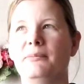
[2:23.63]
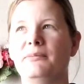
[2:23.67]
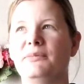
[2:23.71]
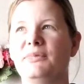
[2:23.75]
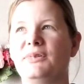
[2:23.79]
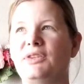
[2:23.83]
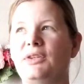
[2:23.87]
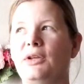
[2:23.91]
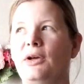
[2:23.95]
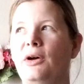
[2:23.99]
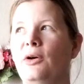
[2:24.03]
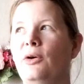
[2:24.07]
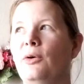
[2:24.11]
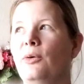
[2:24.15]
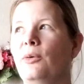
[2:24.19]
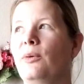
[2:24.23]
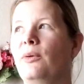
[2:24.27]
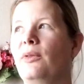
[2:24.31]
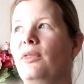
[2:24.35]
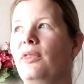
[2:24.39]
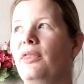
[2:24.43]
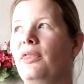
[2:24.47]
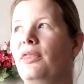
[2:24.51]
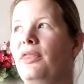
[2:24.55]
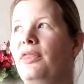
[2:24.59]

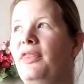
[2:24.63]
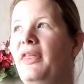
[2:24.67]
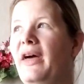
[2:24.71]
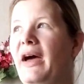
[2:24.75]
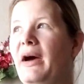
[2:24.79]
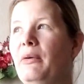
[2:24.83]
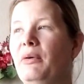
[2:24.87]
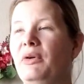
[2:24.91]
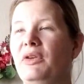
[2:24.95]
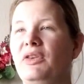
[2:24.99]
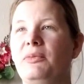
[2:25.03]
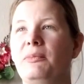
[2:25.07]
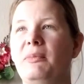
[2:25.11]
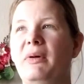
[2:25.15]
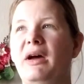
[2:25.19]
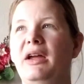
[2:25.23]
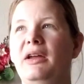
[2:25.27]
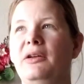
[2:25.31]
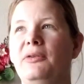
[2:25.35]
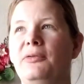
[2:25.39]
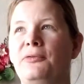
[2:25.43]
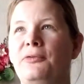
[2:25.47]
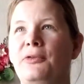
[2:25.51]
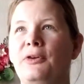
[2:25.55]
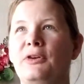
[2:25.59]
So that was
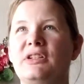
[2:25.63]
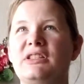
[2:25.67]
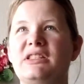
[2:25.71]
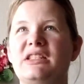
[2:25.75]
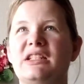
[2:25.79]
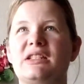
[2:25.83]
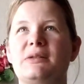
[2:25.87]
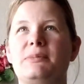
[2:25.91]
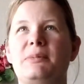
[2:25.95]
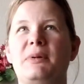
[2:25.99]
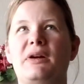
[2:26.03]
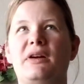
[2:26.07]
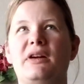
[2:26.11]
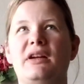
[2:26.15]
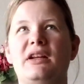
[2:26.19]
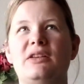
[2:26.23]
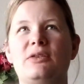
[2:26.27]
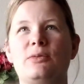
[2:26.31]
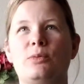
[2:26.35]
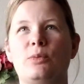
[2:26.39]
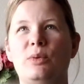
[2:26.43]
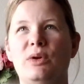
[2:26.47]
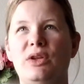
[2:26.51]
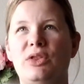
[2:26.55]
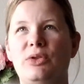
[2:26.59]
my first
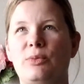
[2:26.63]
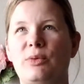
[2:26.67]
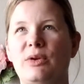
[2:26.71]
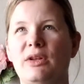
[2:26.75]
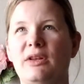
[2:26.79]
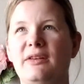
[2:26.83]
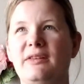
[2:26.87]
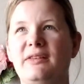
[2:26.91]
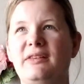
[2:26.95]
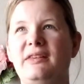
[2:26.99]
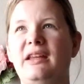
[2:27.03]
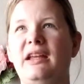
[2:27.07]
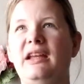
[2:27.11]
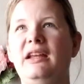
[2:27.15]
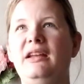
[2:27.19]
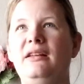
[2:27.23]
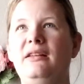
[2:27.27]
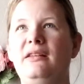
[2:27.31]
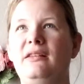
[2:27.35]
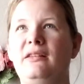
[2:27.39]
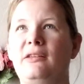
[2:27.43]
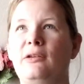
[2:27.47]
experience with real estate.